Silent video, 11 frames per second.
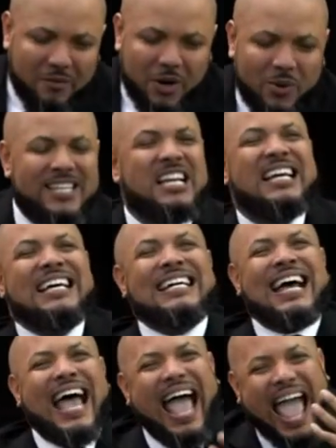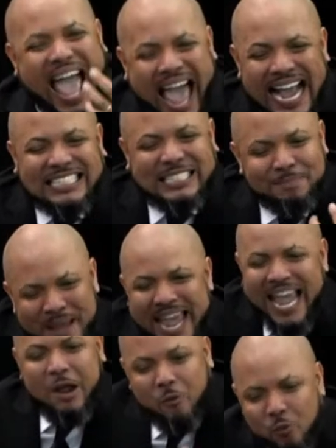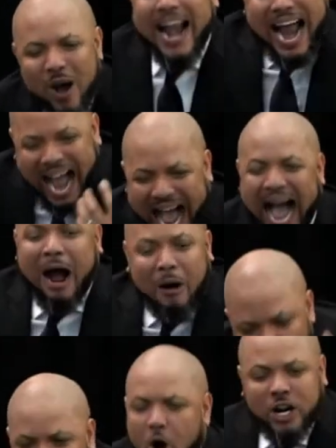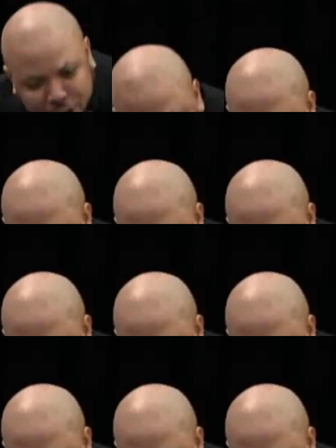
requests. Ask me what I want to